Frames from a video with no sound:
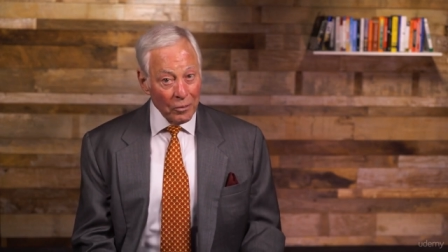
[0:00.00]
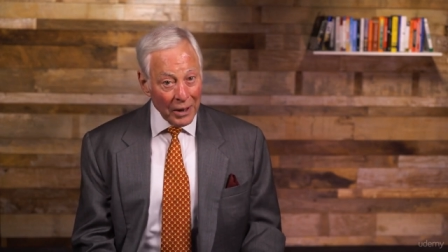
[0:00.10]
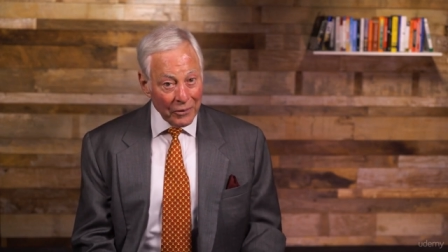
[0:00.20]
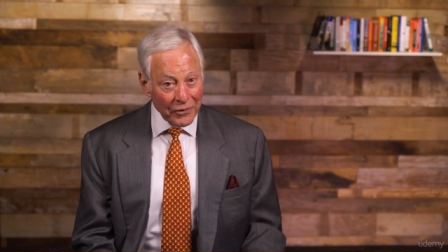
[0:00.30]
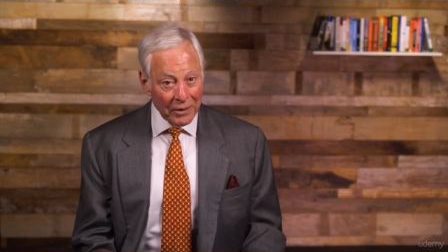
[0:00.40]

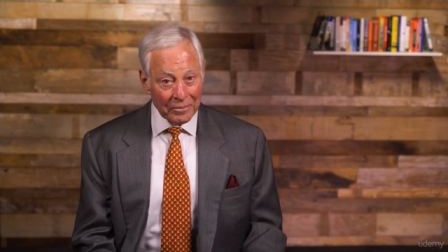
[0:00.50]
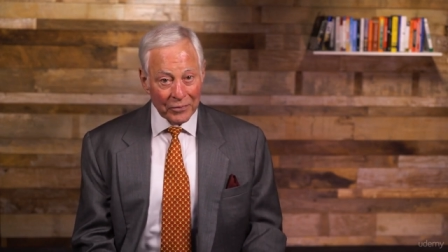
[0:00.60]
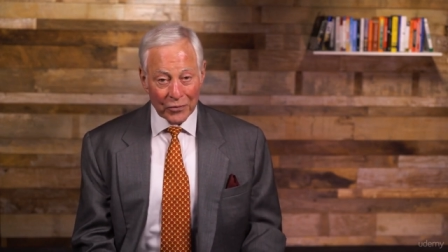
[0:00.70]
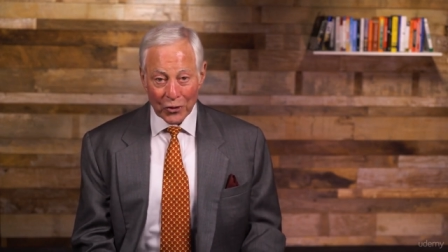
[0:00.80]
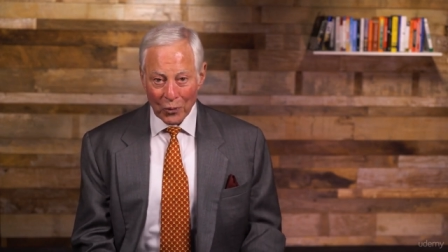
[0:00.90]
about
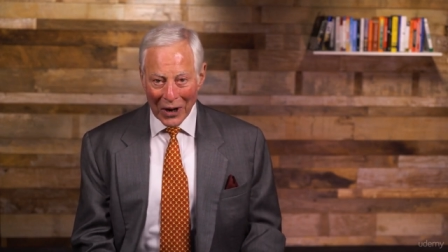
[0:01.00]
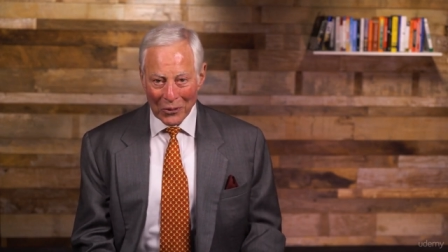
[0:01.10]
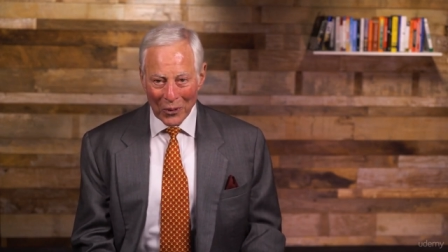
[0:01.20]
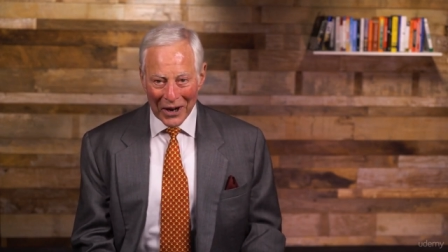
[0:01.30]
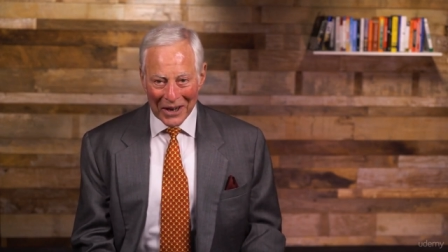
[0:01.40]
them the
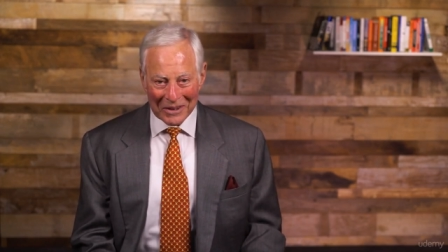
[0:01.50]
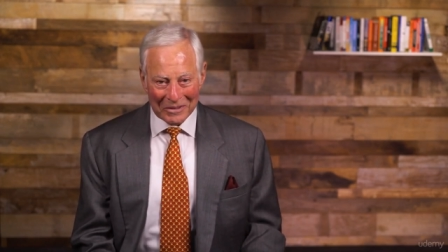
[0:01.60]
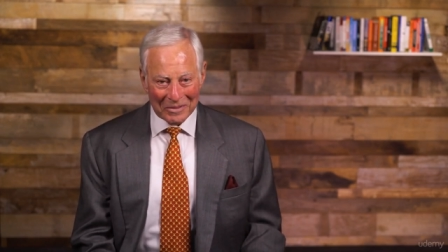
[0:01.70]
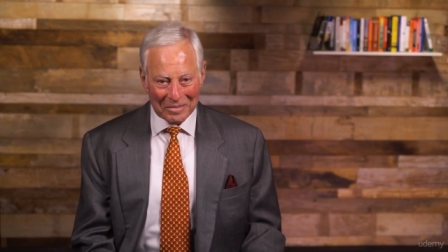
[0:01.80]
right way.